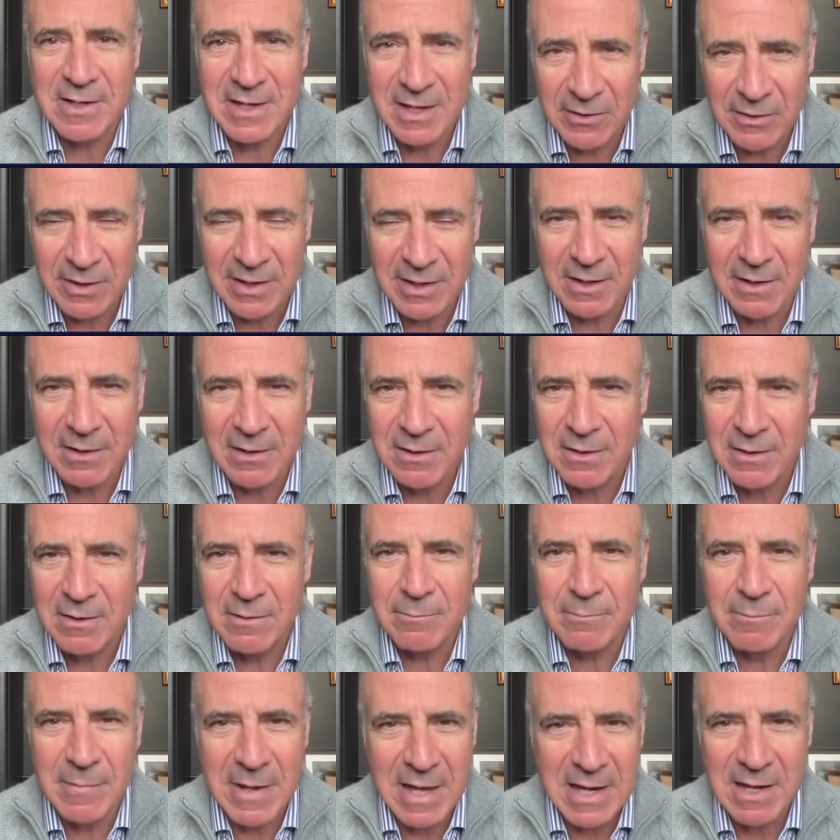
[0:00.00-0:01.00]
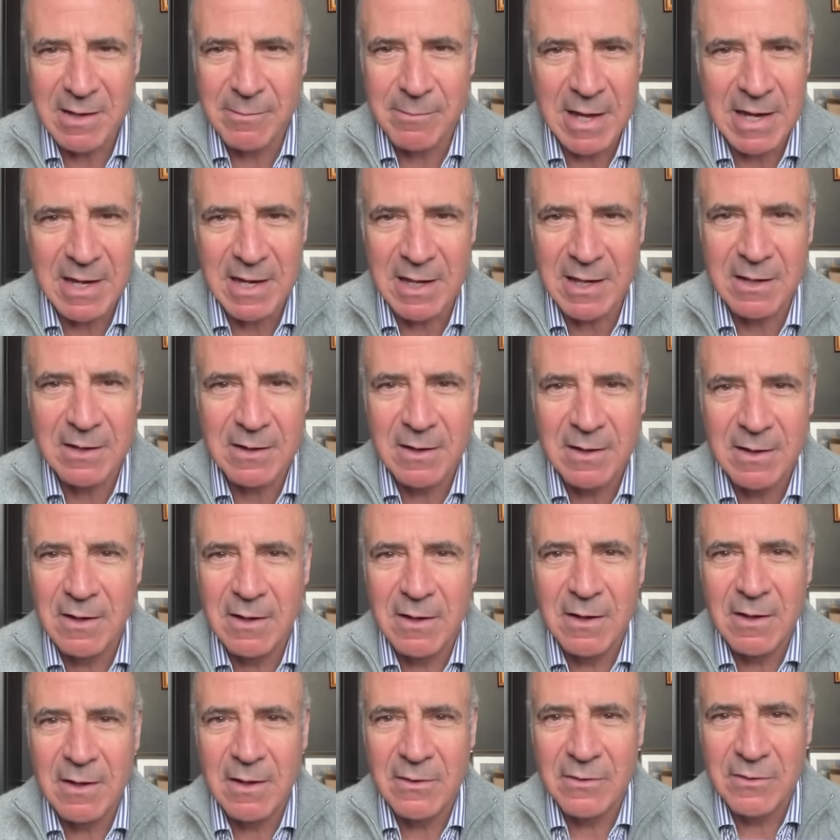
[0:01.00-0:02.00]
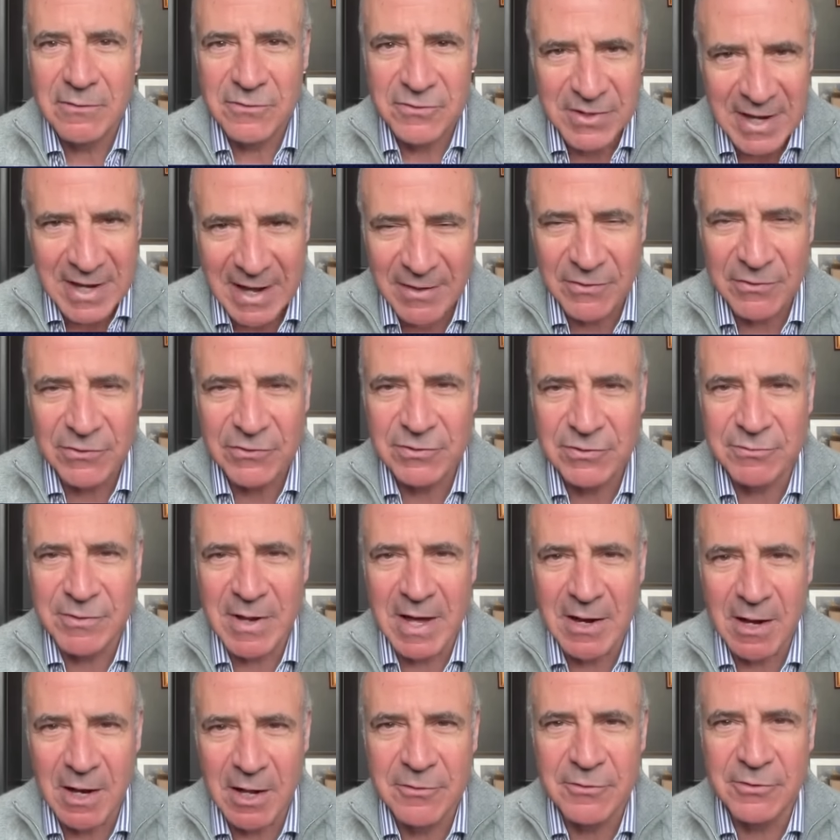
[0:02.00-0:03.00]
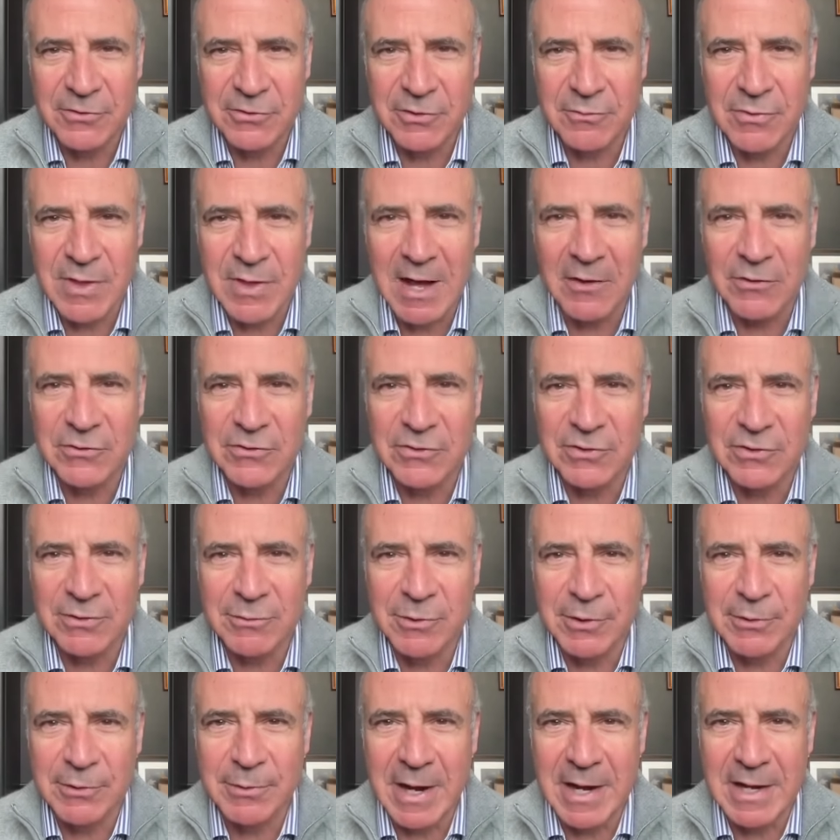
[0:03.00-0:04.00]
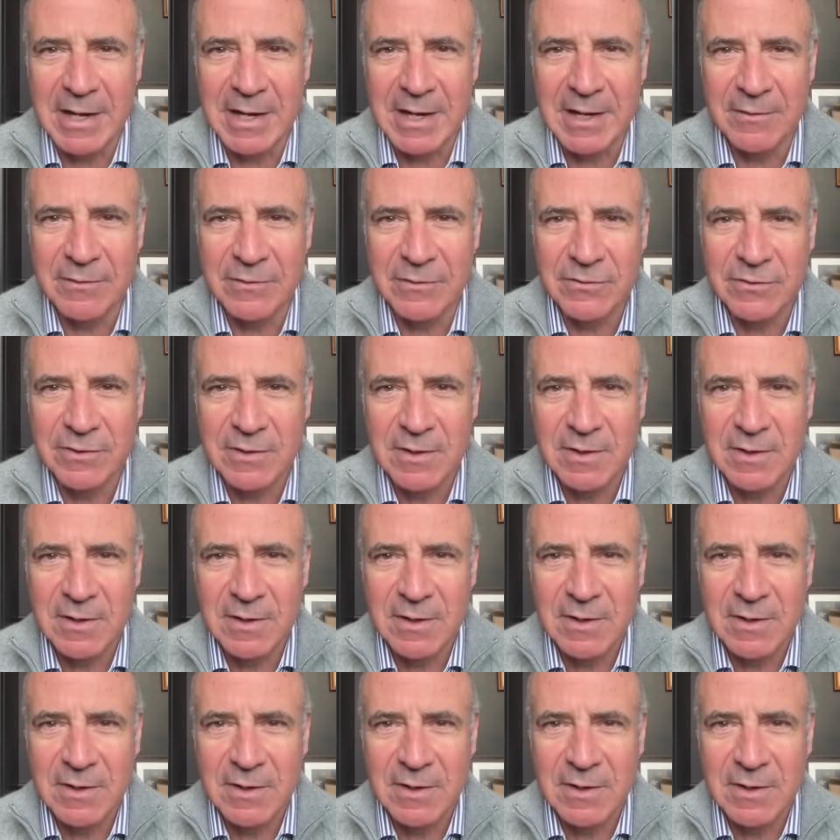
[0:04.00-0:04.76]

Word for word: killing many, many tens, if not hundreds of thousands of Ukrainians,